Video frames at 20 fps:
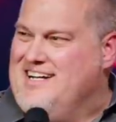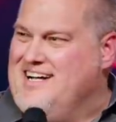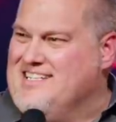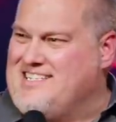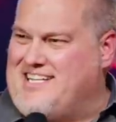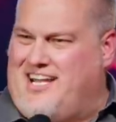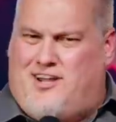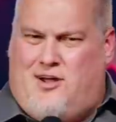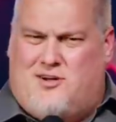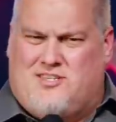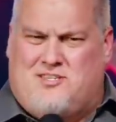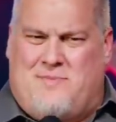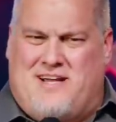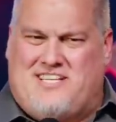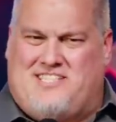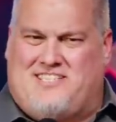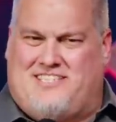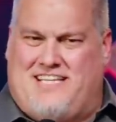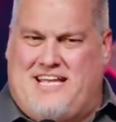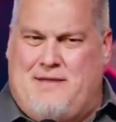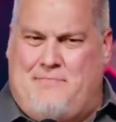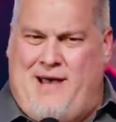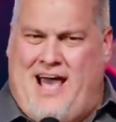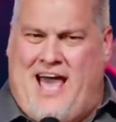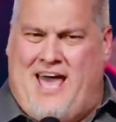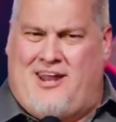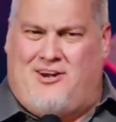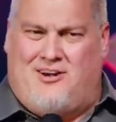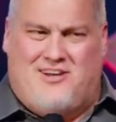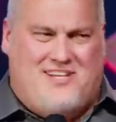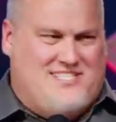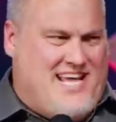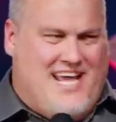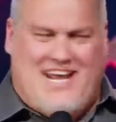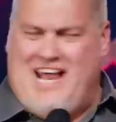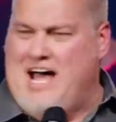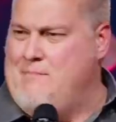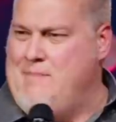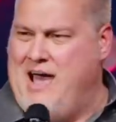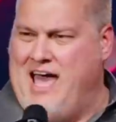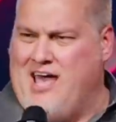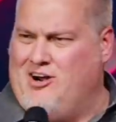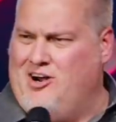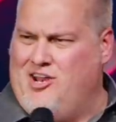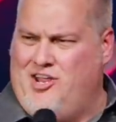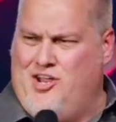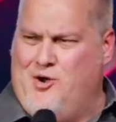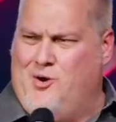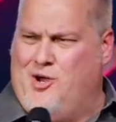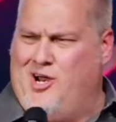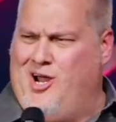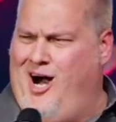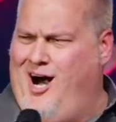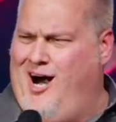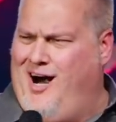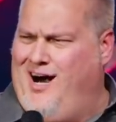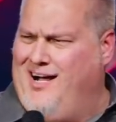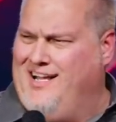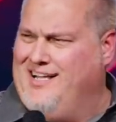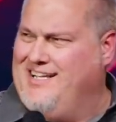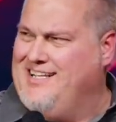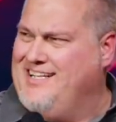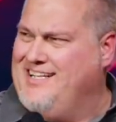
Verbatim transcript: was like, it goes with my sleep pattern. Does that not matter to you at all?